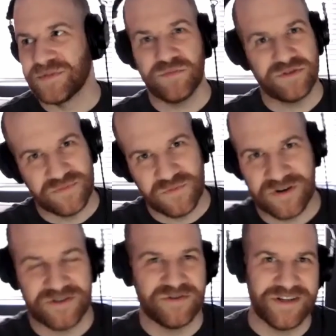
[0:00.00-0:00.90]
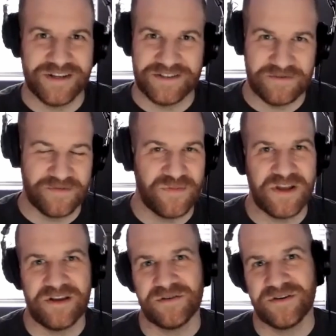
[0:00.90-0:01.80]
minimalism works or doesn't for
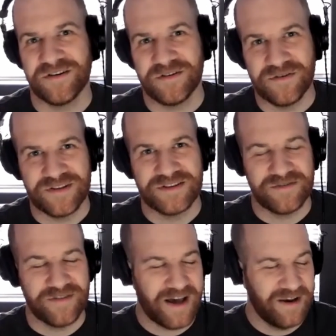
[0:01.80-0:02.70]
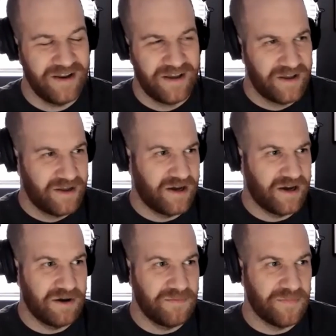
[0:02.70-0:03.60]
me or this or that,
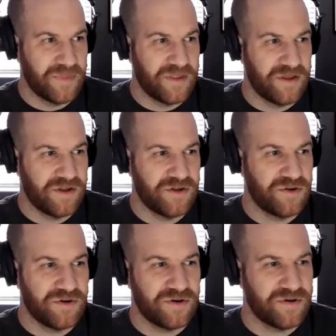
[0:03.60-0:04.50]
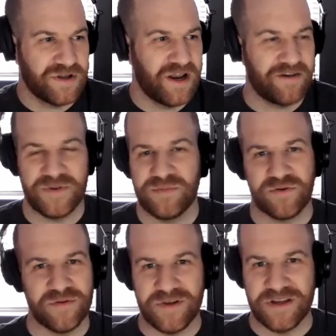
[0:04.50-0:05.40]
you're going to have people
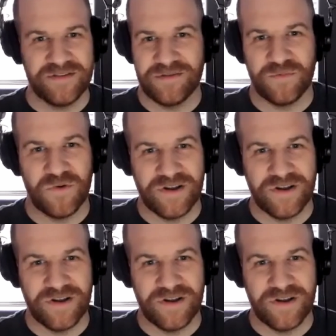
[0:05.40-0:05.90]
coming in that